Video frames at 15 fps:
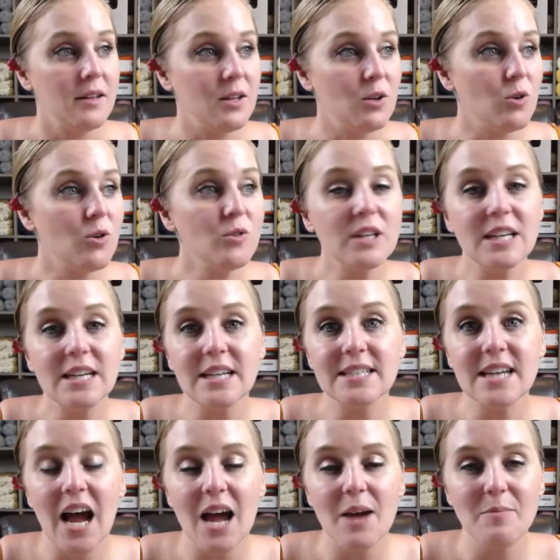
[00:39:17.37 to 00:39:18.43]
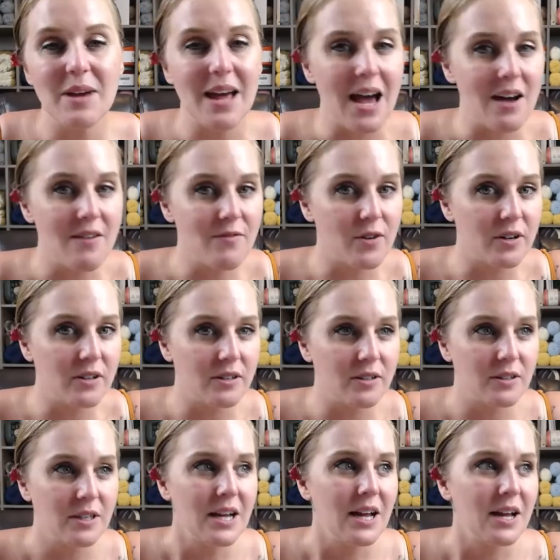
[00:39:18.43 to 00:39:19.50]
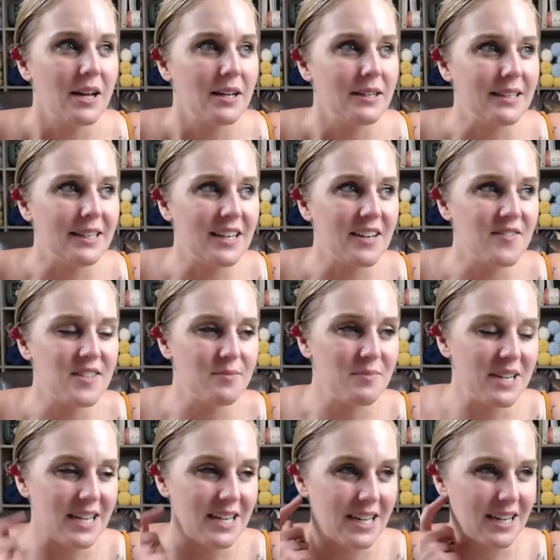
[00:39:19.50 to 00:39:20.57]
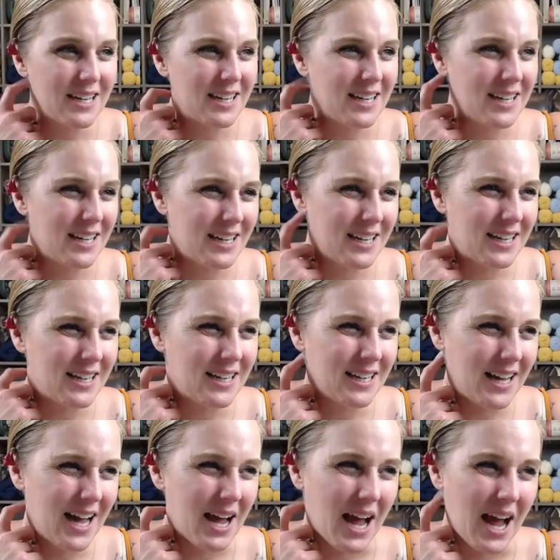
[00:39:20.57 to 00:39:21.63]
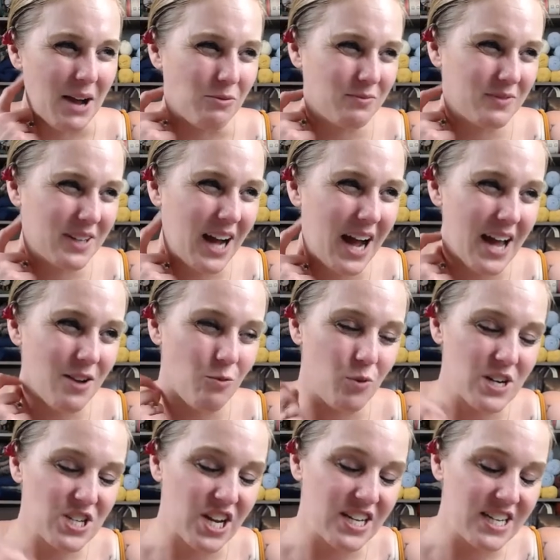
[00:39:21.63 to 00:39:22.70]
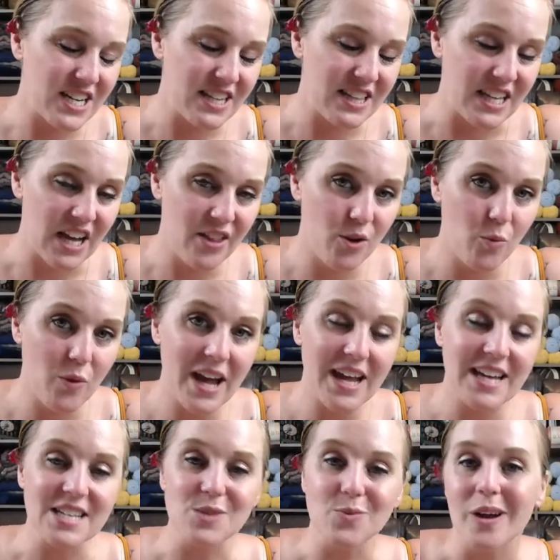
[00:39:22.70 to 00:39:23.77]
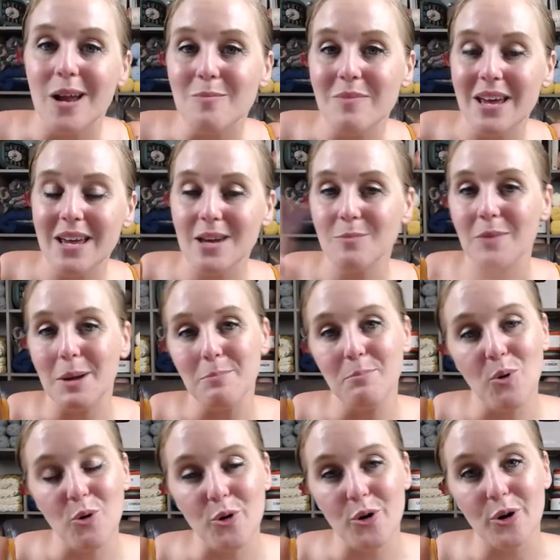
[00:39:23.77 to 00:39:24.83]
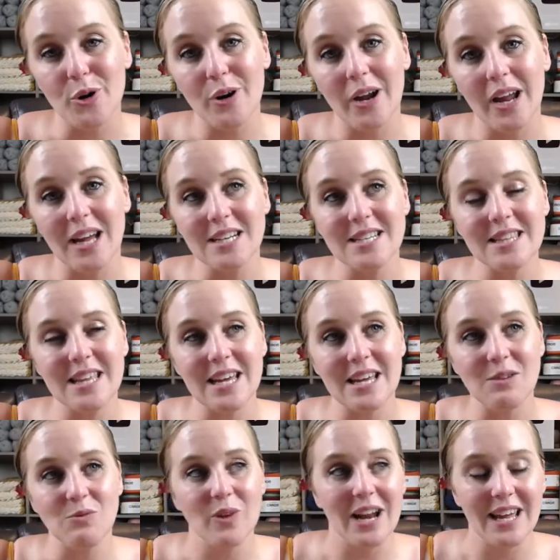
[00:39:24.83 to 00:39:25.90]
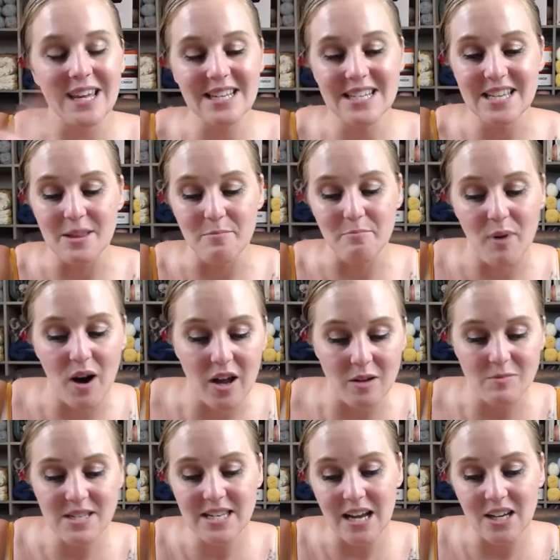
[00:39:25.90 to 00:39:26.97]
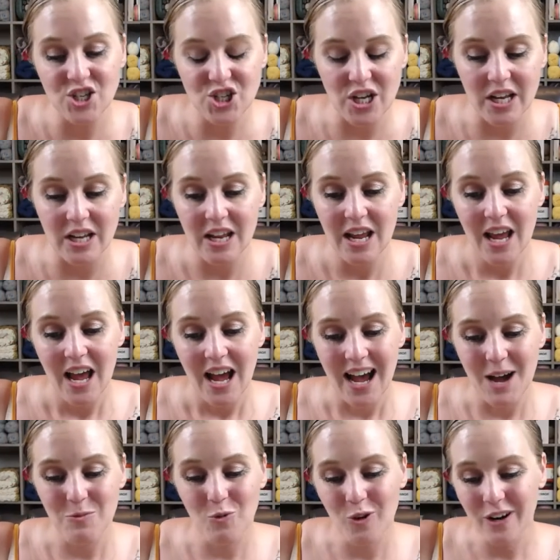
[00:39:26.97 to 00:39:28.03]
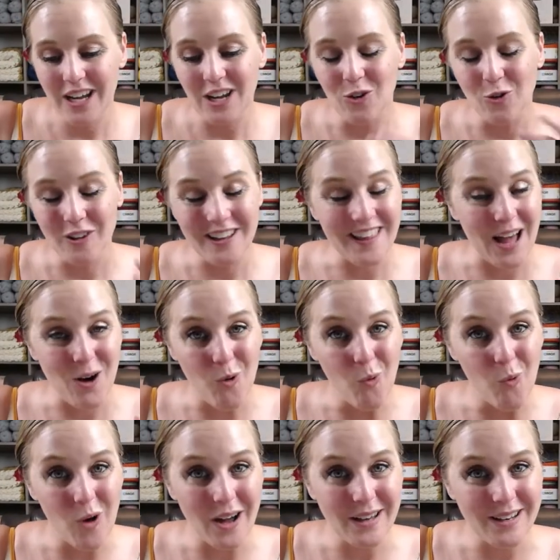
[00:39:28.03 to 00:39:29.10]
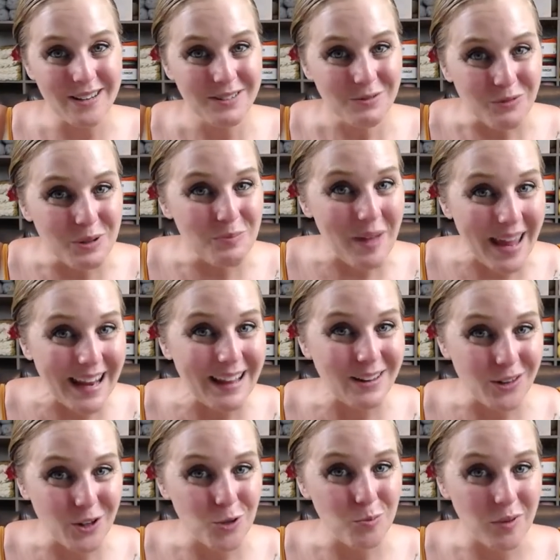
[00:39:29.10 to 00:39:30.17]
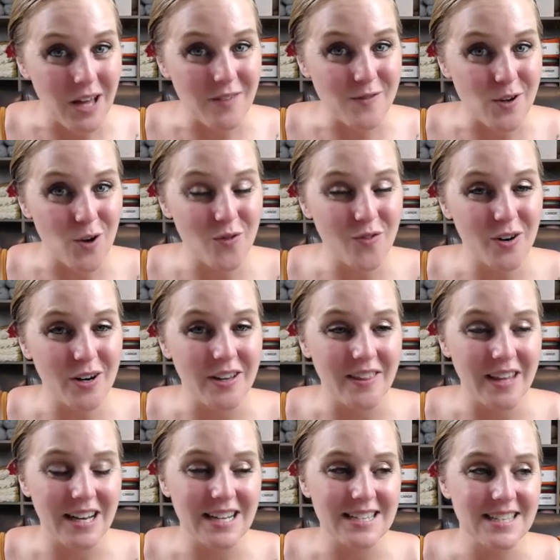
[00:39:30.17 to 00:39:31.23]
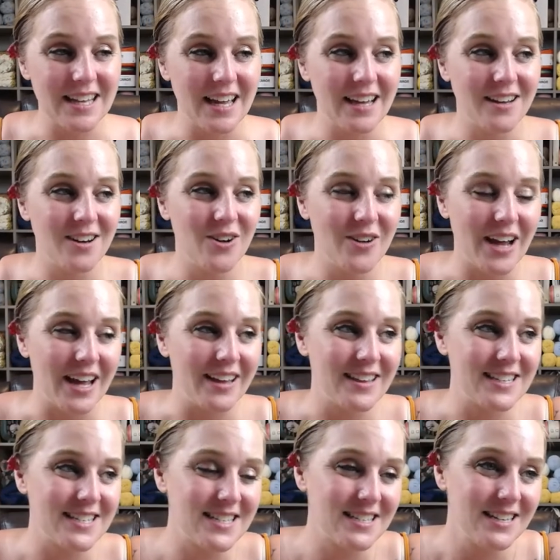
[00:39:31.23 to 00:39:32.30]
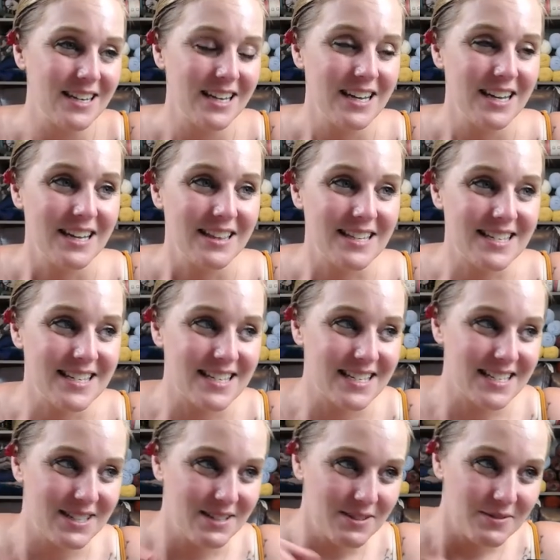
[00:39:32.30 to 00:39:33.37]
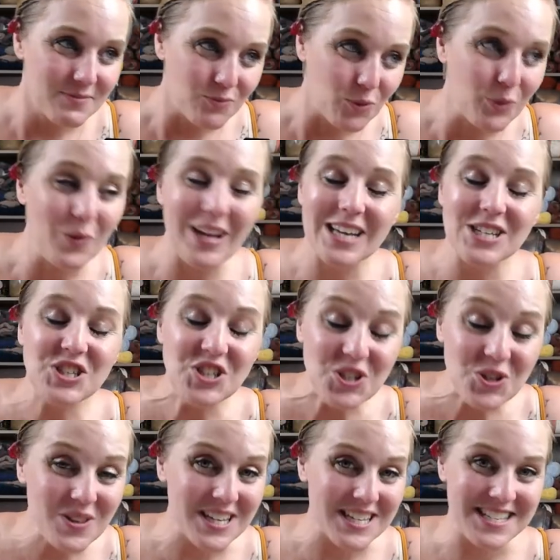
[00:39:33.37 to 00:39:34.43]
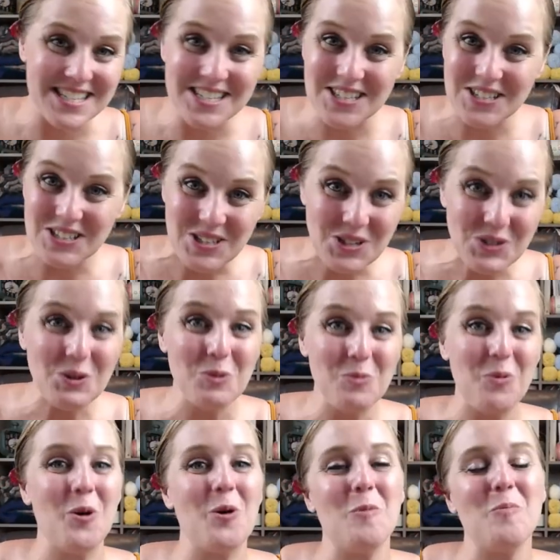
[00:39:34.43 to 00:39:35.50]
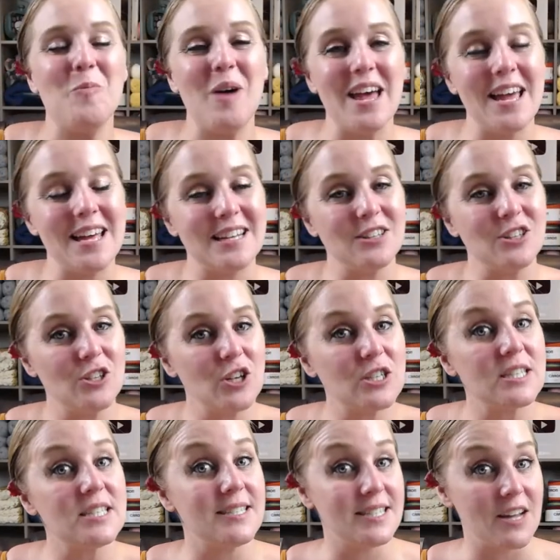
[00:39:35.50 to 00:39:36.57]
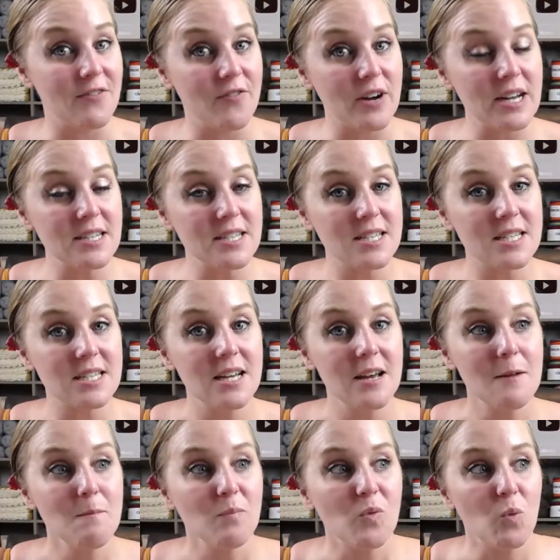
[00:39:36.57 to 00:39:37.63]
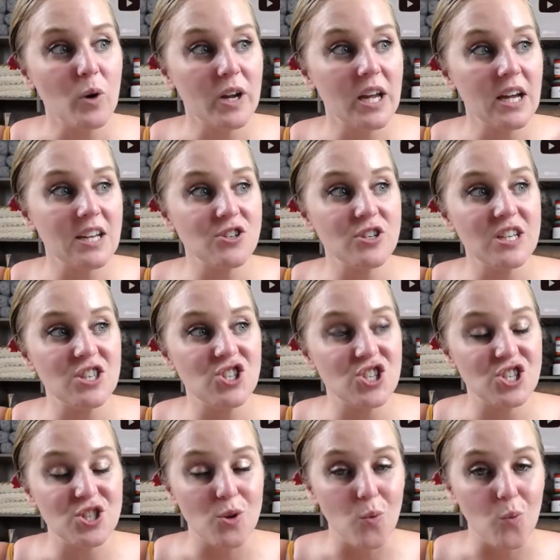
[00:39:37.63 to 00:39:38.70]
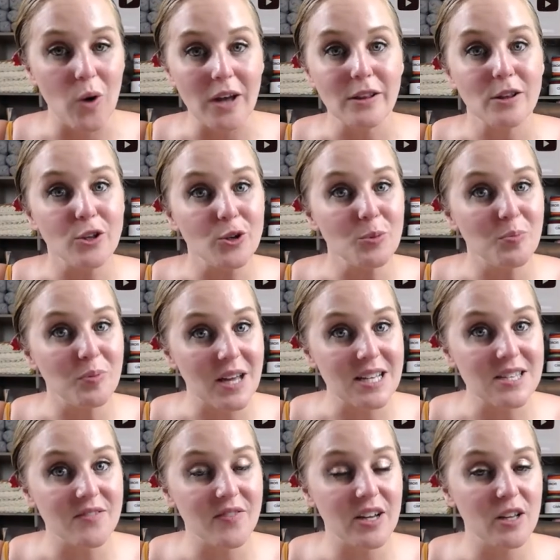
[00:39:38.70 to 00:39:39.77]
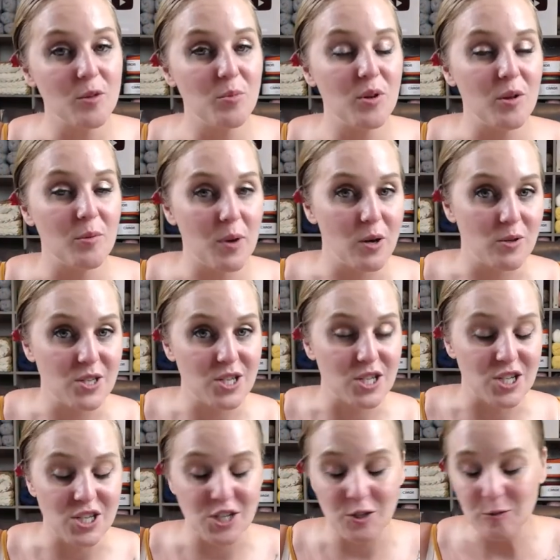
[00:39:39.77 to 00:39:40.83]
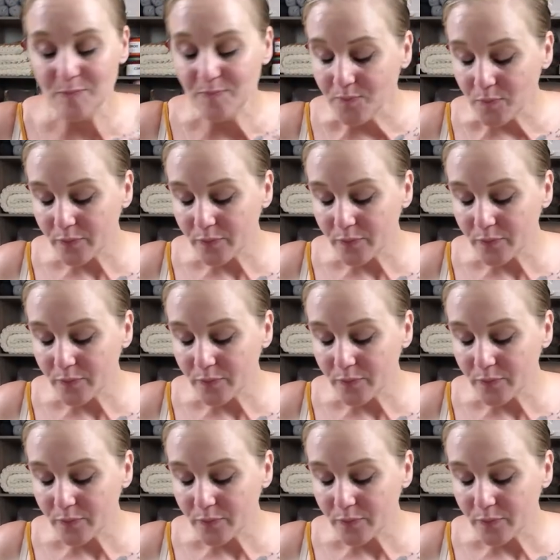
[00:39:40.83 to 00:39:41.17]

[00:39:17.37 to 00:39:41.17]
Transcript: The only time it ever gives me, uh, I, I kind of wish I did it the other way, is when I'm making my border. And then when I get to the bottom section, I'm working only that one remaining loop left over. And then it's like, okay, this, this is, we, we can do this. This is doable, but it looks different working underneath just the one loop that's available opposed to two.